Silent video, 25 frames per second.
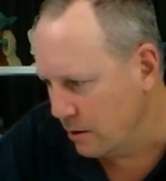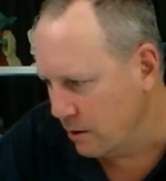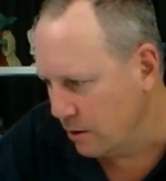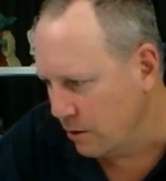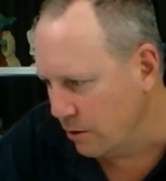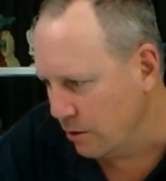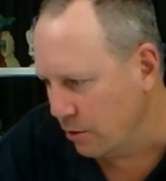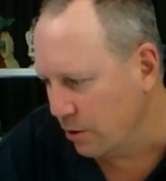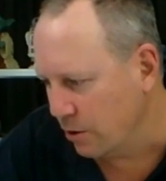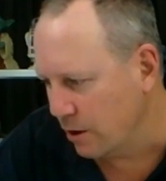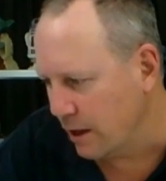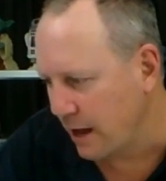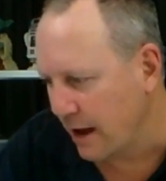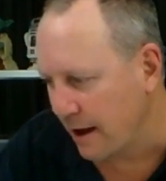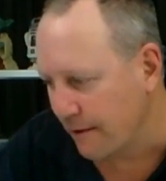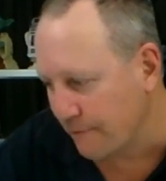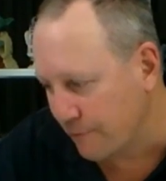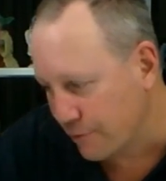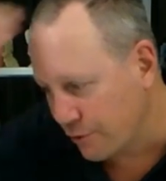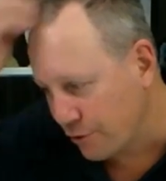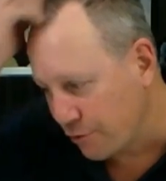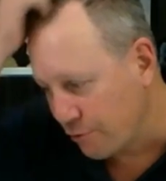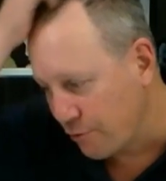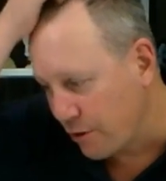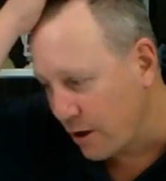All out for
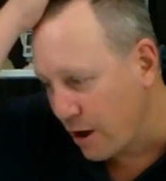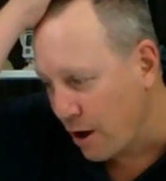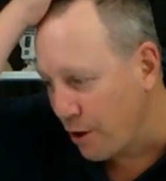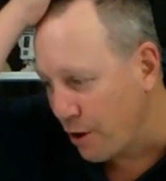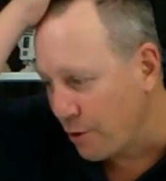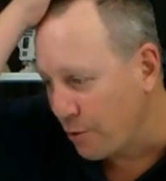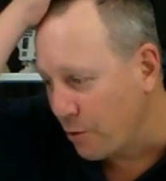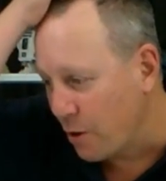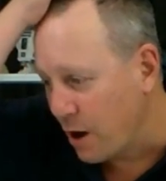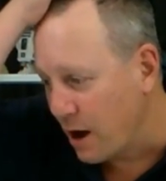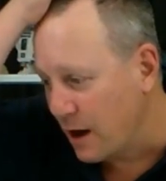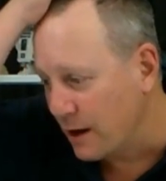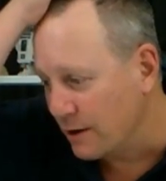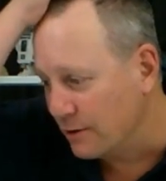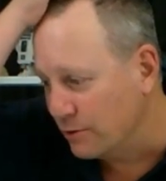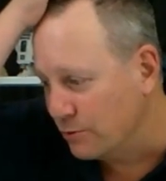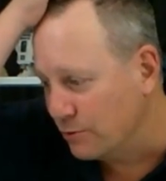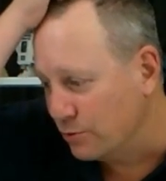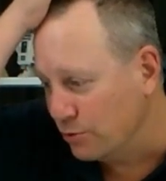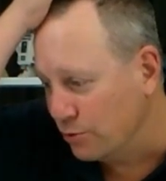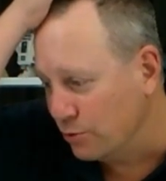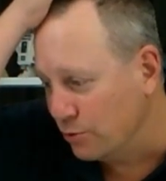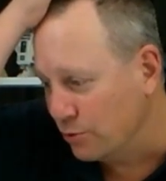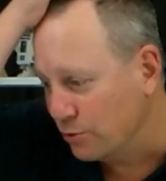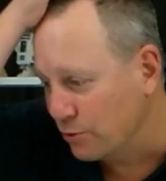301.
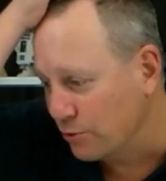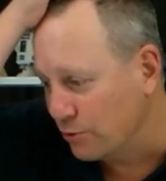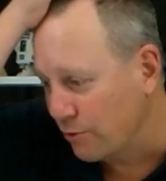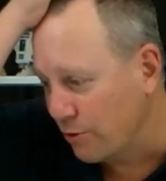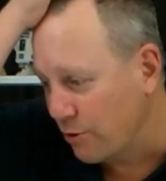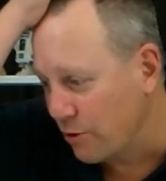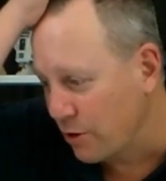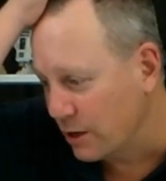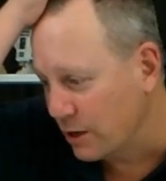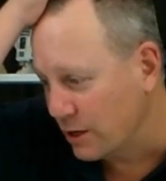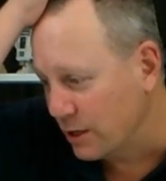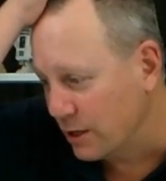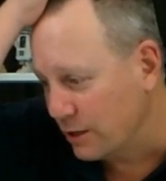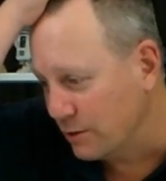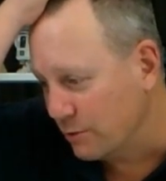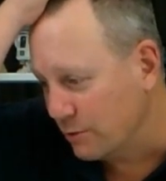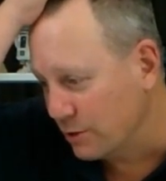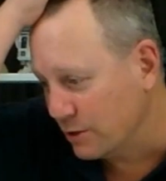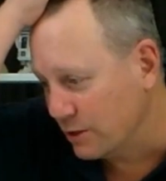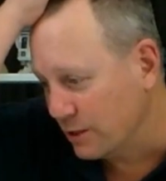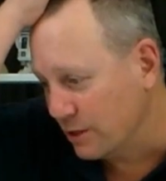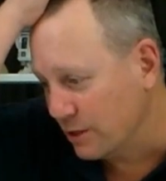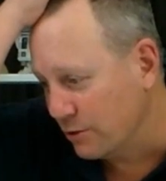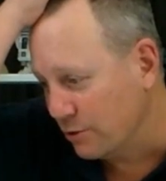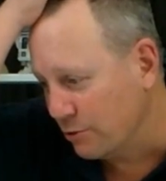Oh, crikey.
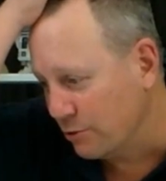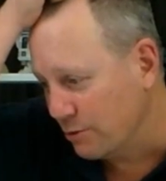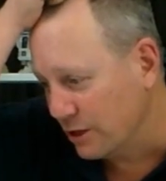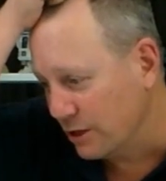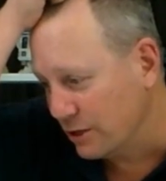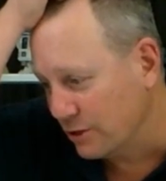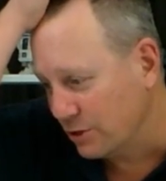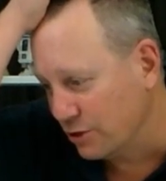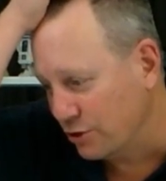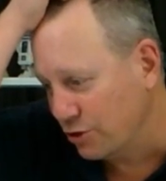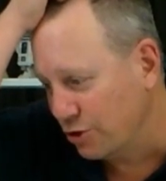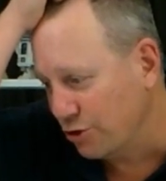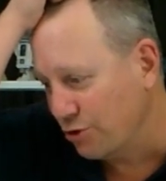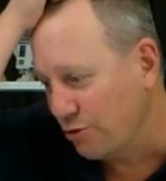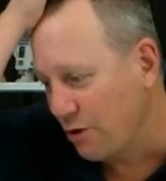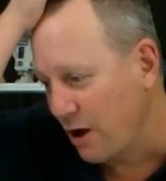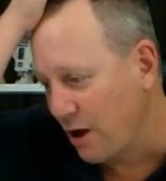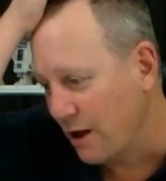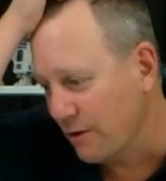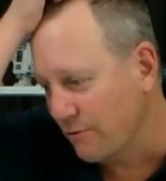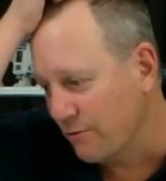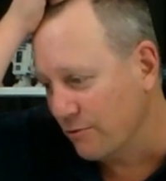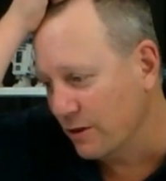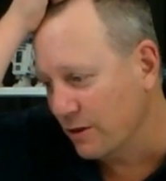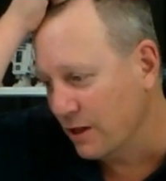What's that, almost
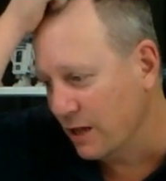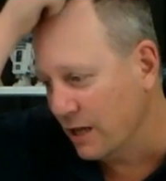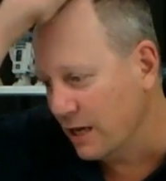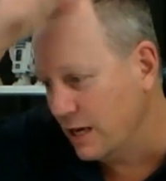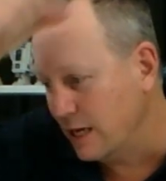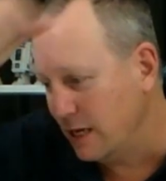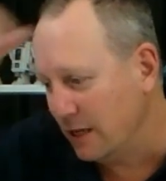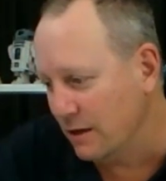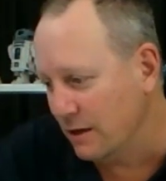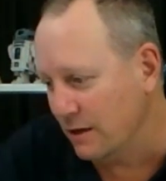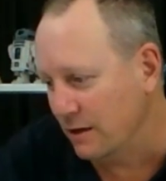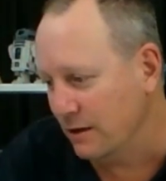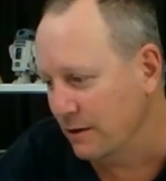200 lead?